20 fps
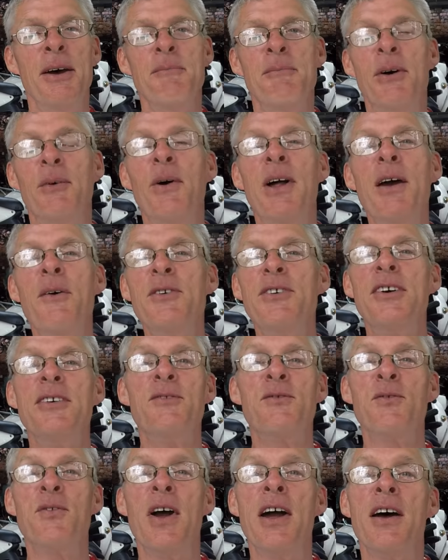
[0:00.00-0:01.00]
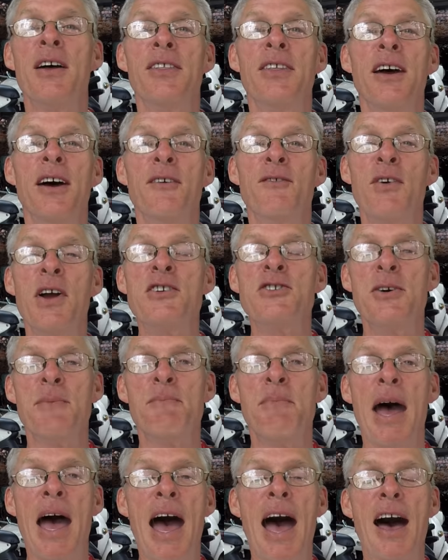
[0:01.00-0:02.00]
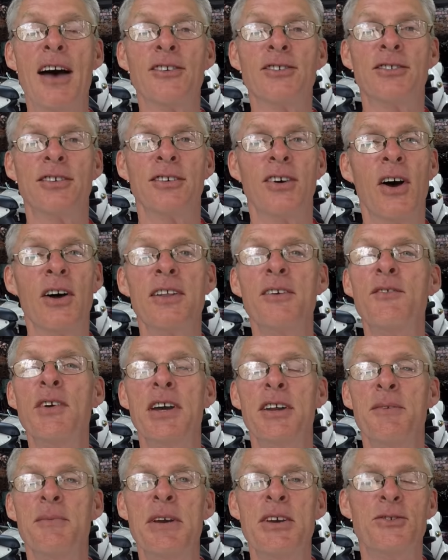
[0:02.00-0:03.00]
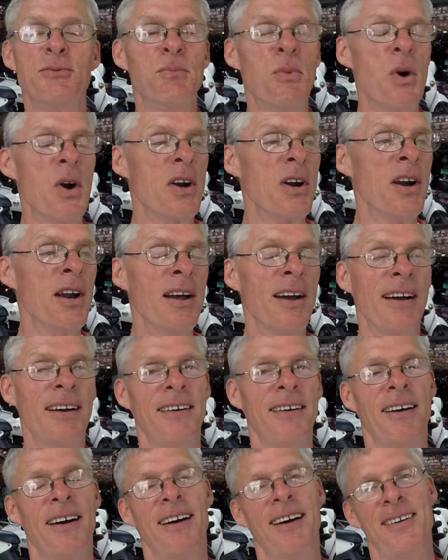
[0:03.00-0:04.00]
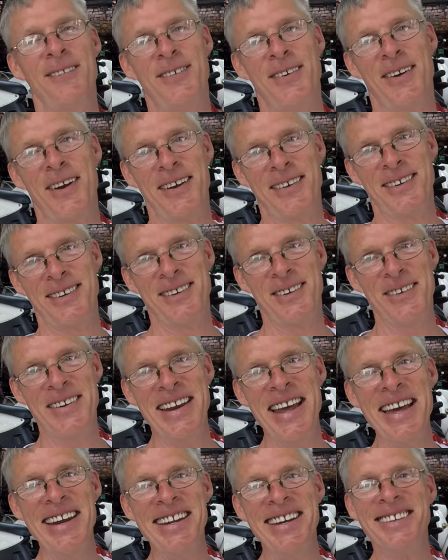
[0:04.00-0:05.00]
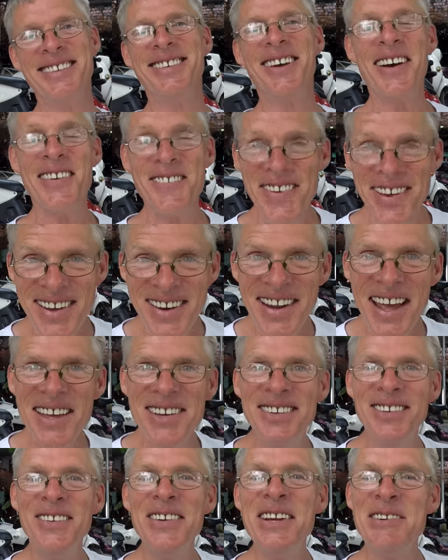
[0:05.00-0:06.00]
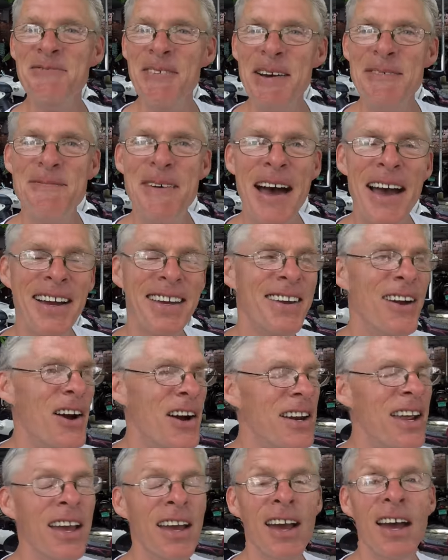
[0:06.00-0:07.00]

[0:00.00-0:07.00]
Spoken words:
But when I was at the Friendship Pass on the Vietnamese border, I forgot to do an ending. So I figured I'd do it in my backyard.